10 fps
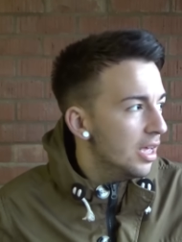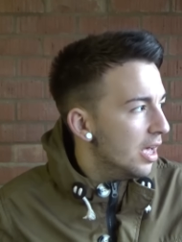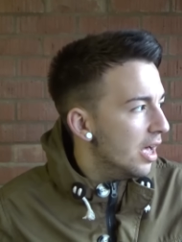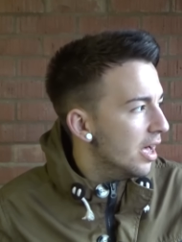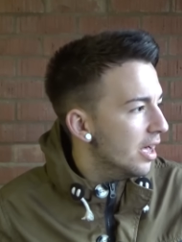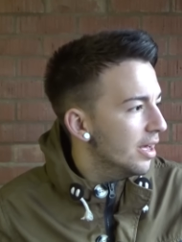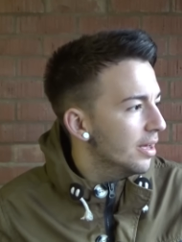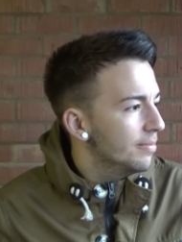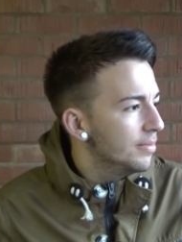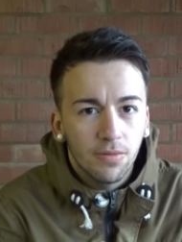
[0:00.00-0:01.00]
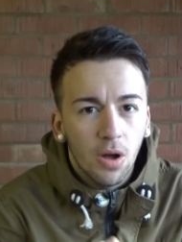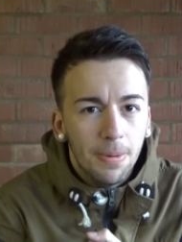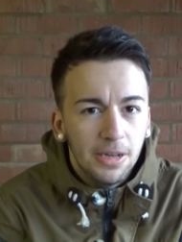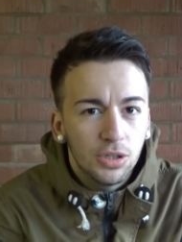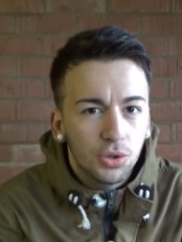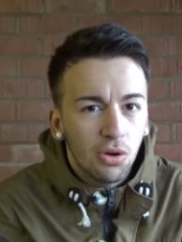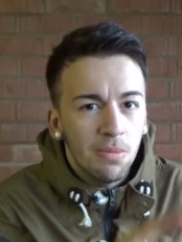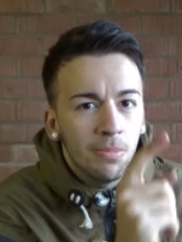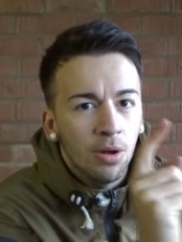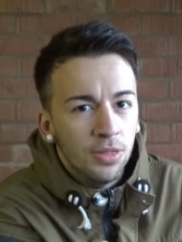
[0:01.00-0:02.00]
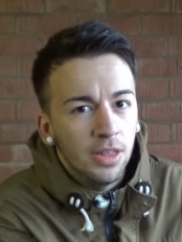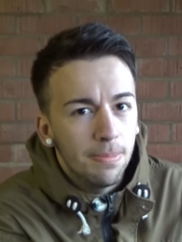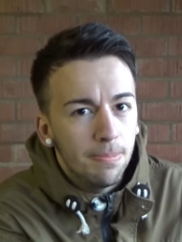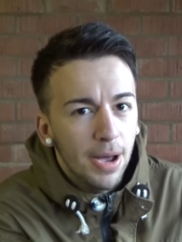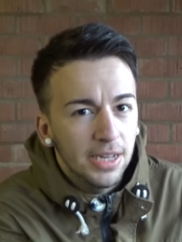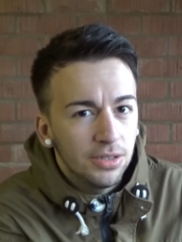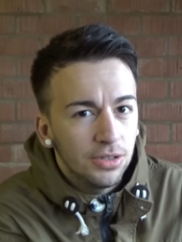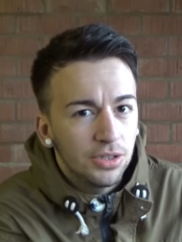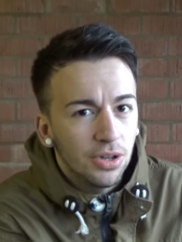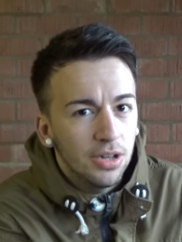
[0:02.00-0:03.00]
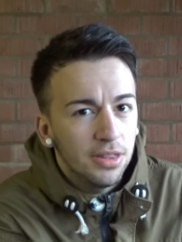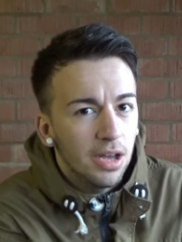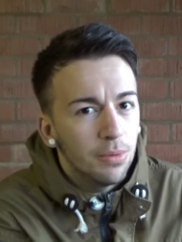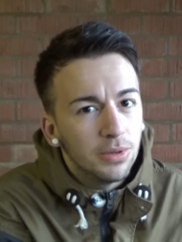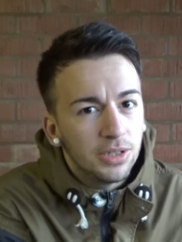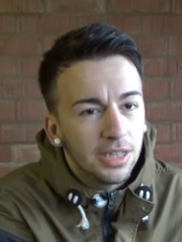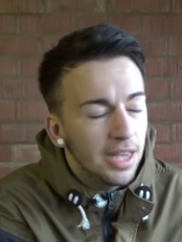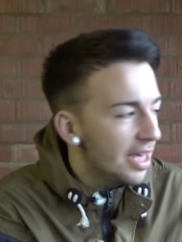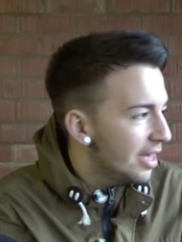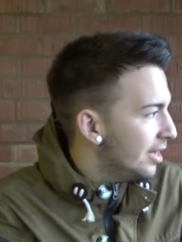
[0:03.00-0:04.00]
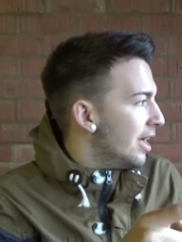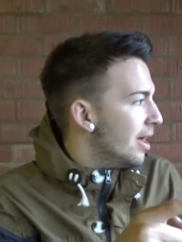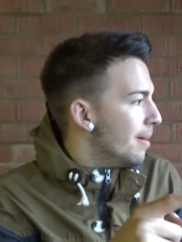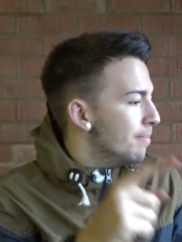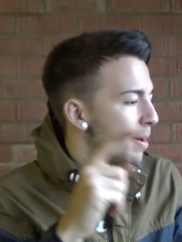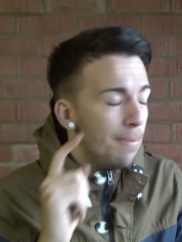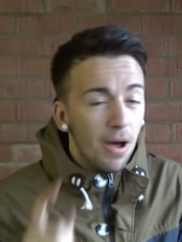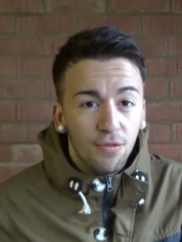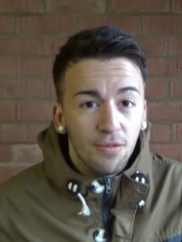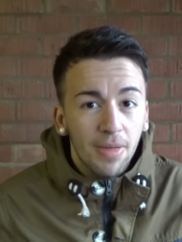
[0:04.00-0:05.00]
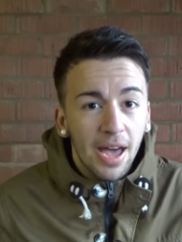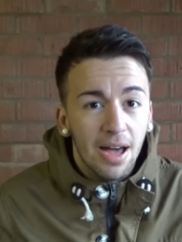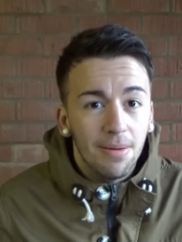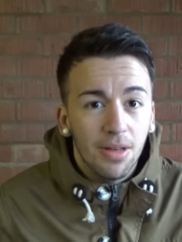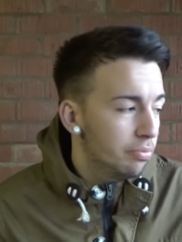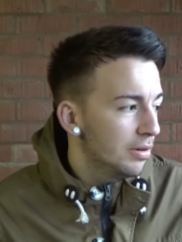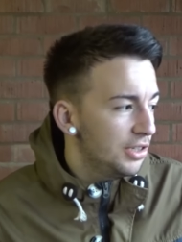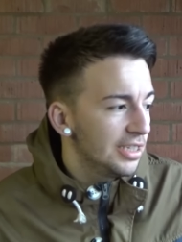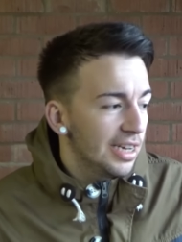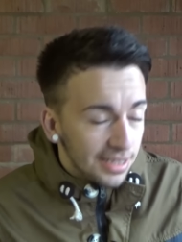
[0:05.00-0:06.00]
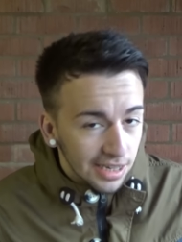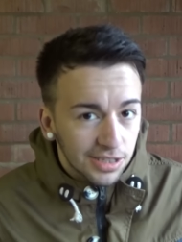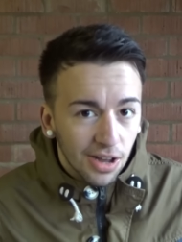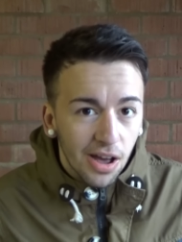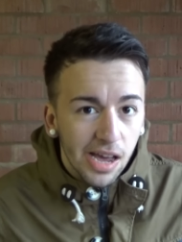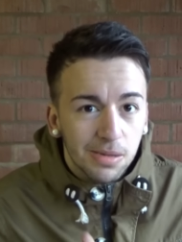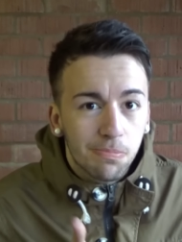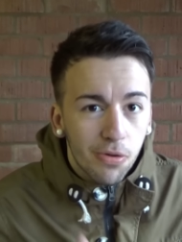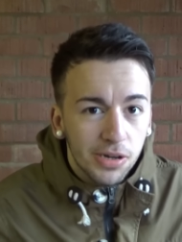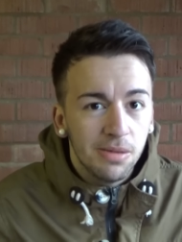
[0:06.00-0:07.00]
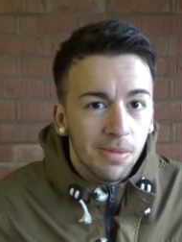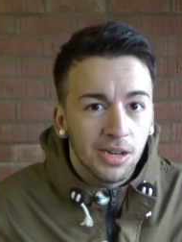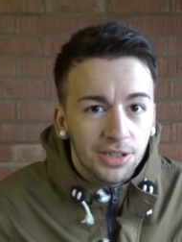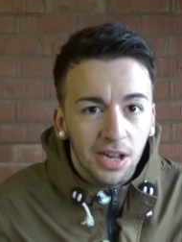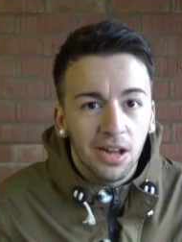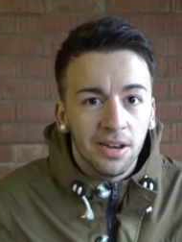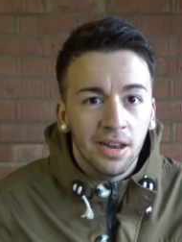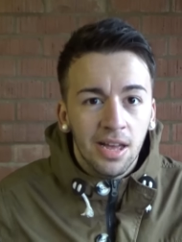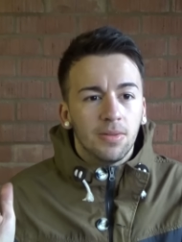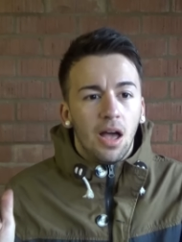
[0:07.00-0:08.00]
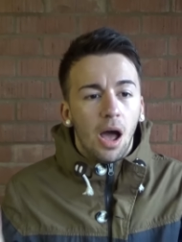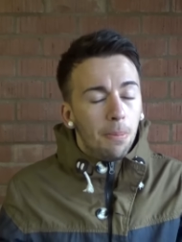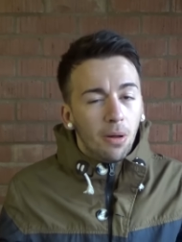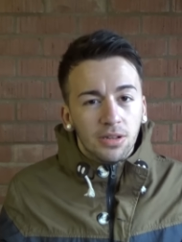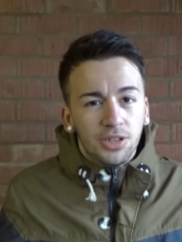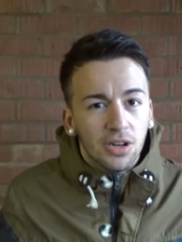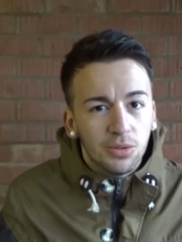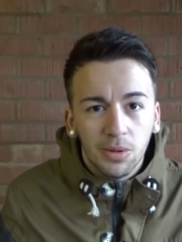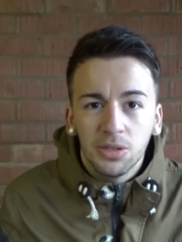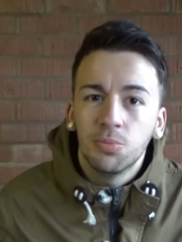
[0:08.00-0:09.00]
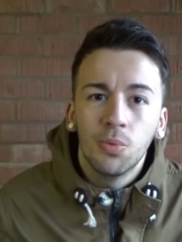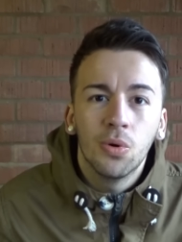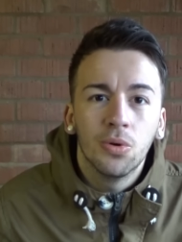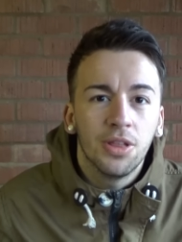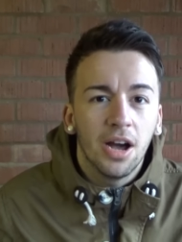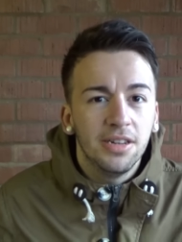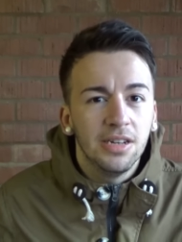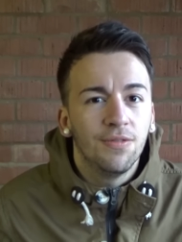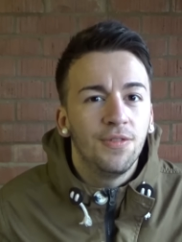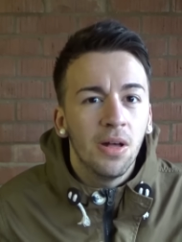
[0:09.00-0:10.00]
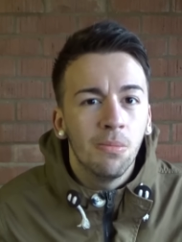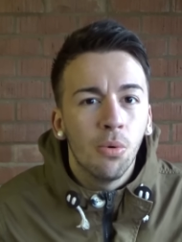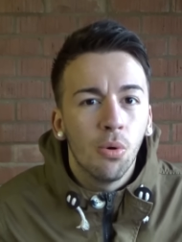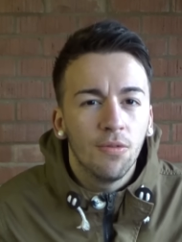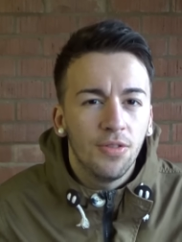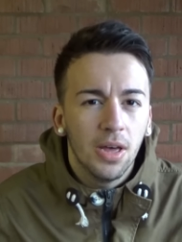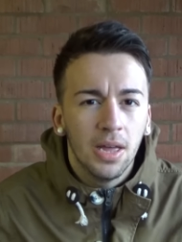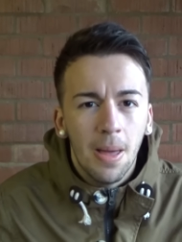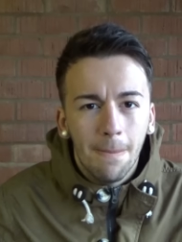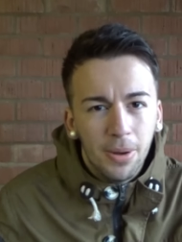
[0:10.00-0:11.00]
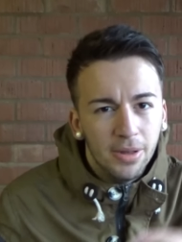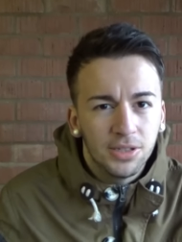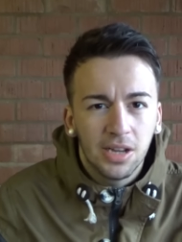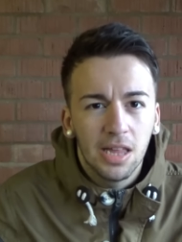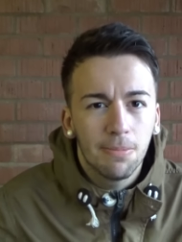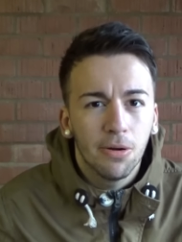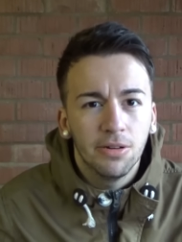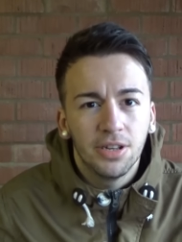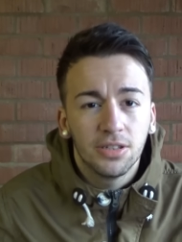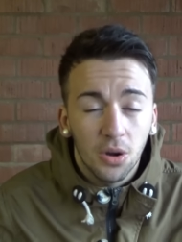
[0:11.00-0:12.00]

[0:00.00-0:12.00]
I've got a piece of trim on the passenger side that I want to get. But apart from that, Project SXI is pretty much done. I apologise once more that I didn't film more of the putting together process.